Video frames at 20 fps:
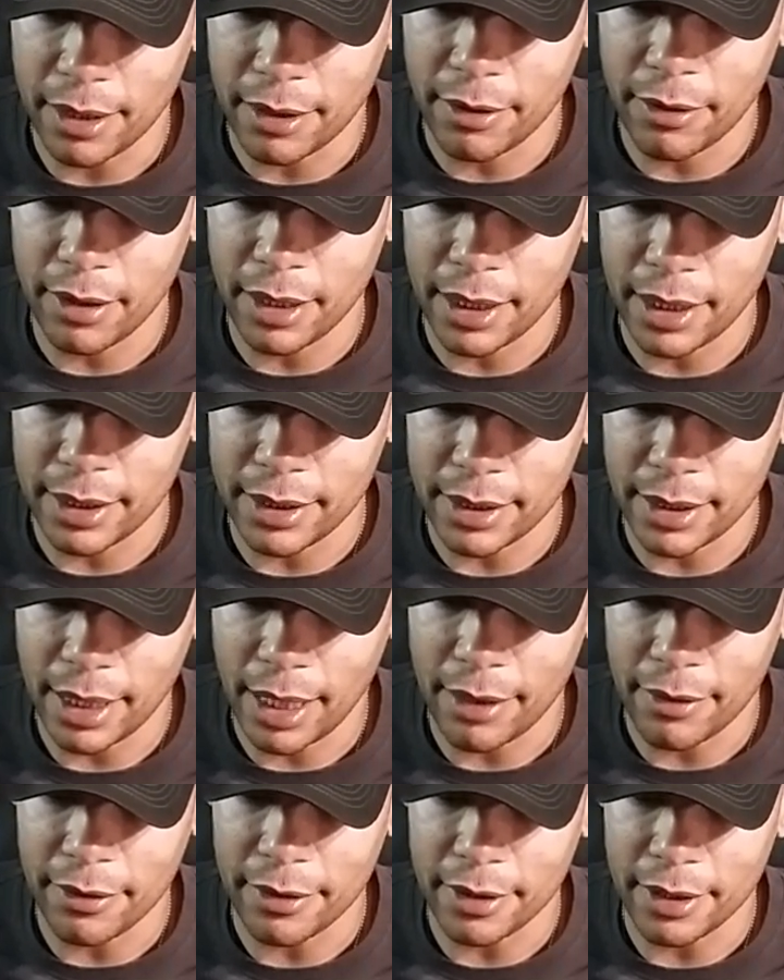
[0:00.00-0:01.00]
a cricket's
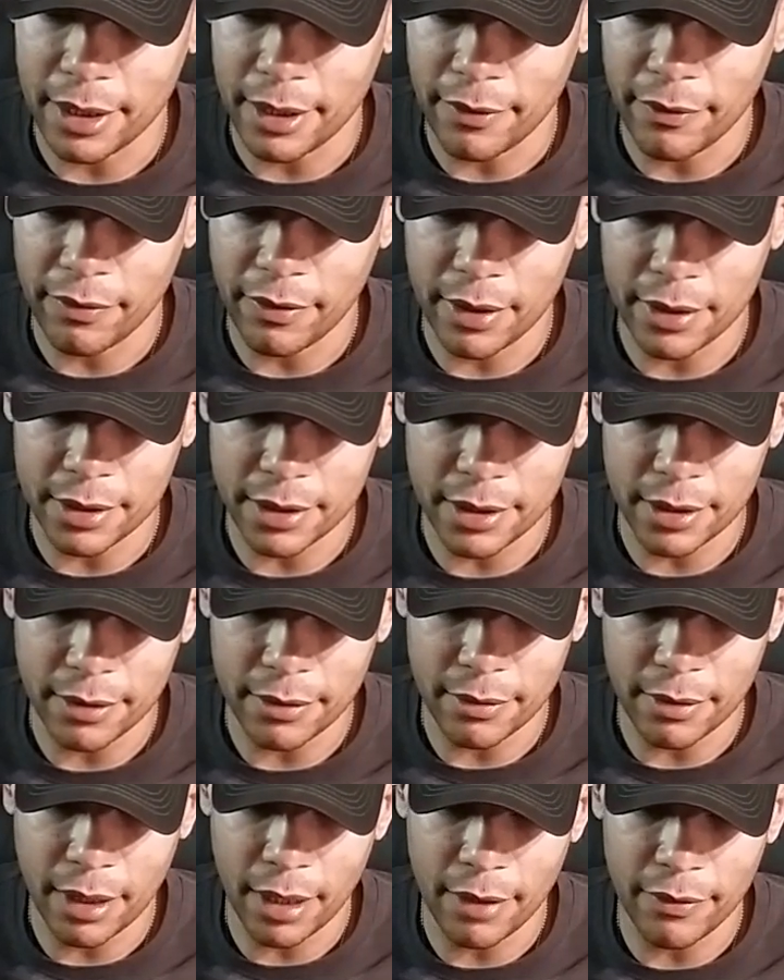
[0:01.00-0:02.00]
not really a
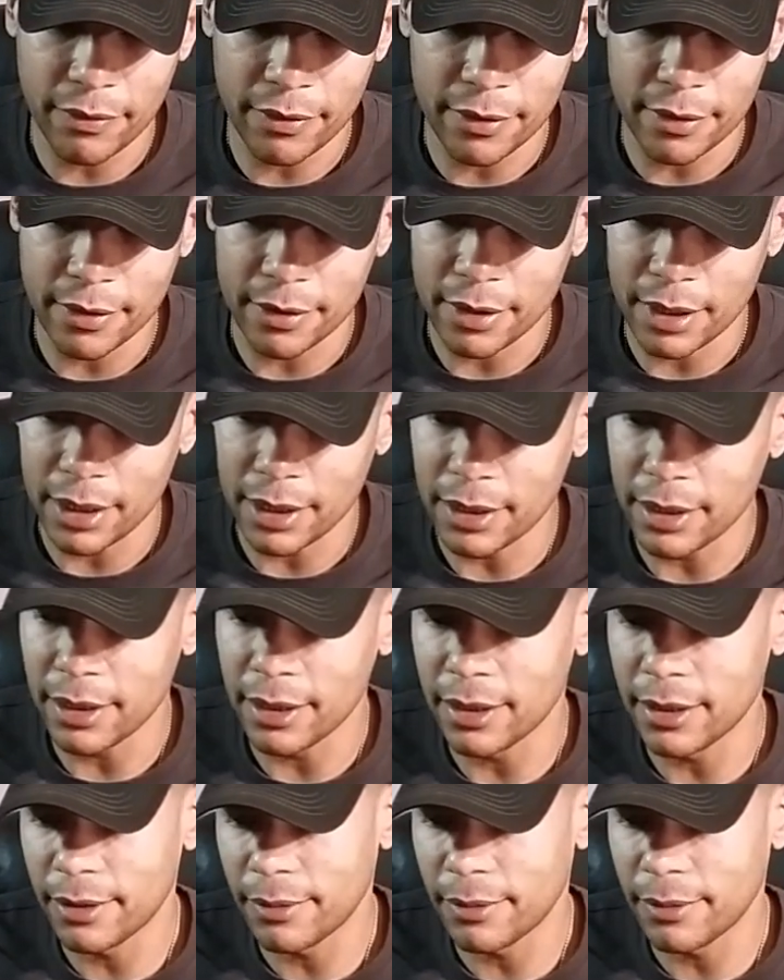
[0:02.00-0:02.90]
functional rifle. This is